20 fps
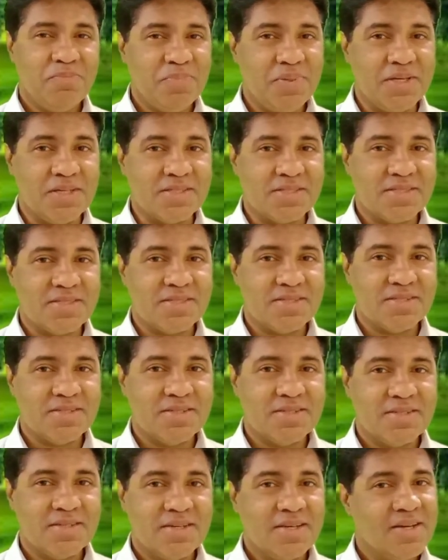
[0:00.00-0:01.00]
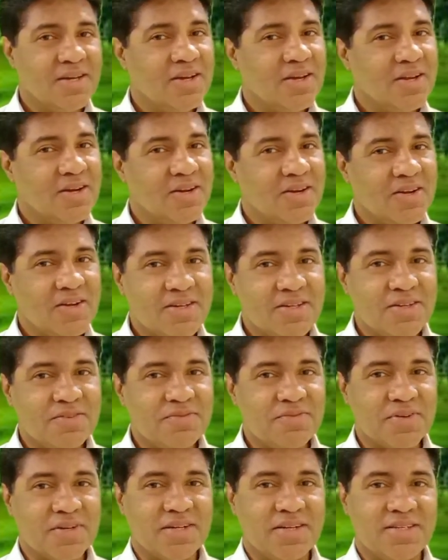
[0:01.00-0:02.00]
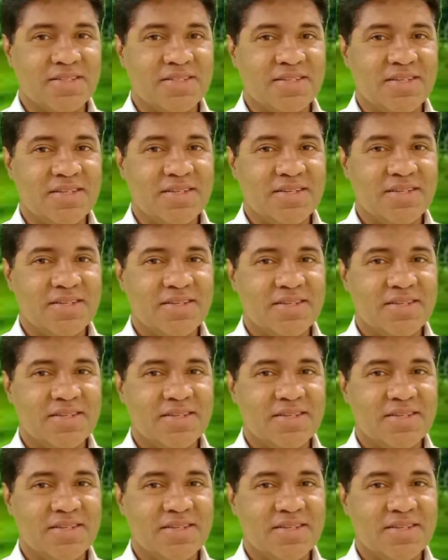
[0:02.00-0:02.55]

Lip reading: peace, not difficulty.